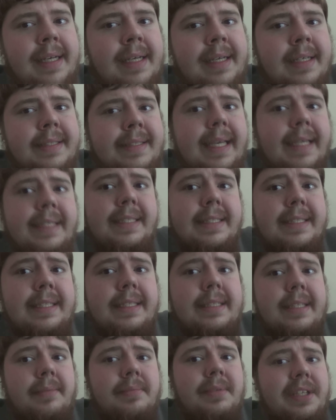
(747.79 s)
sex isn't
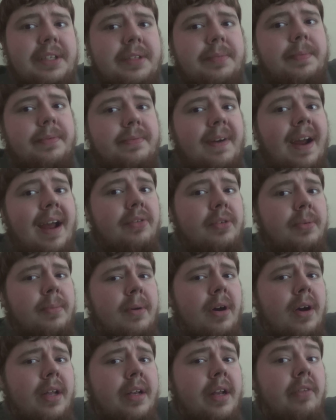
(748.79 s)
something to be frowned
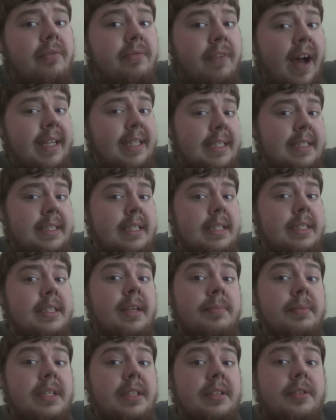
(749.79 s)
upon. Violence is
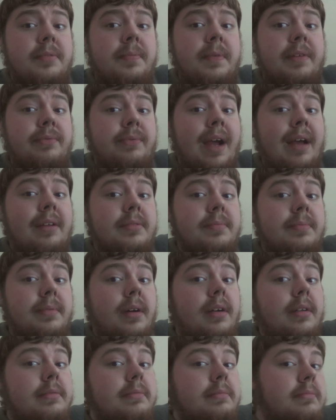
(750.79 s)
something to be frowned
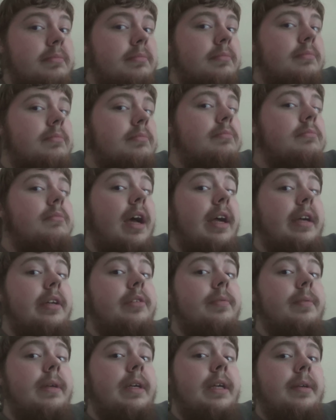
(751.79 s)
upon. I
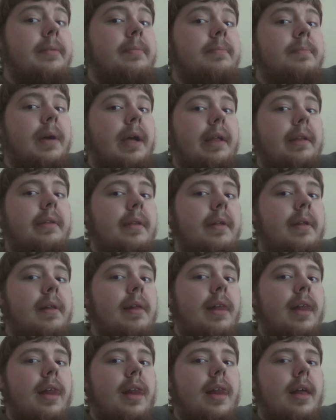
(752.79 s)
agree, but
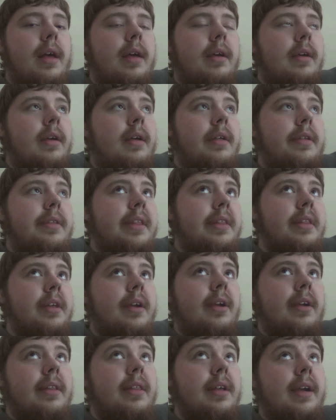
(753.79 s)
then
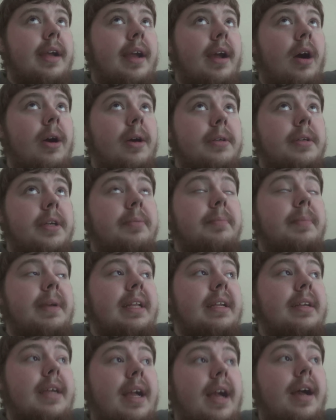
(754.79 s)
the
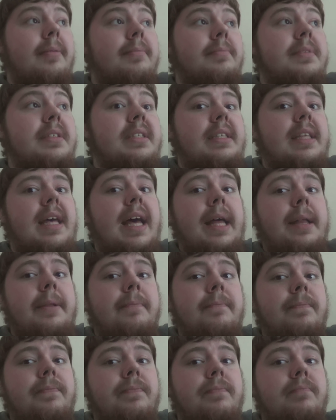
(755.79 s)
argument comes that
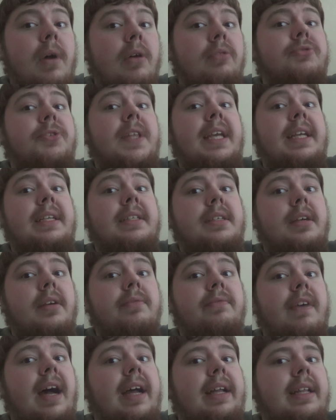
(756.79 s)
most things are
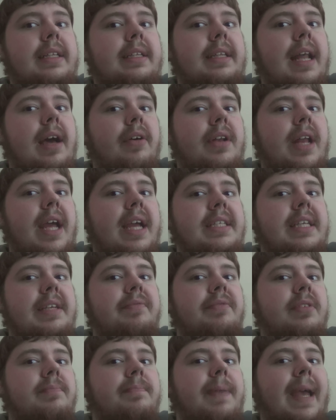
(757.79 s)
violent nowadays.
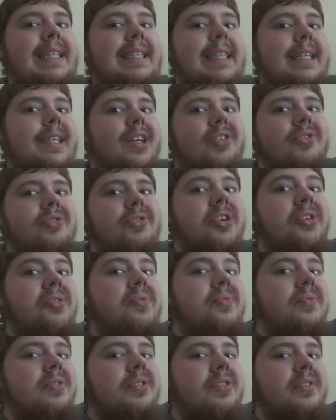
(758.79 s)
Even basic
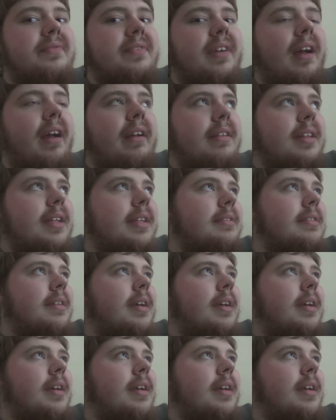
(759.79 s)
cartoons are violent.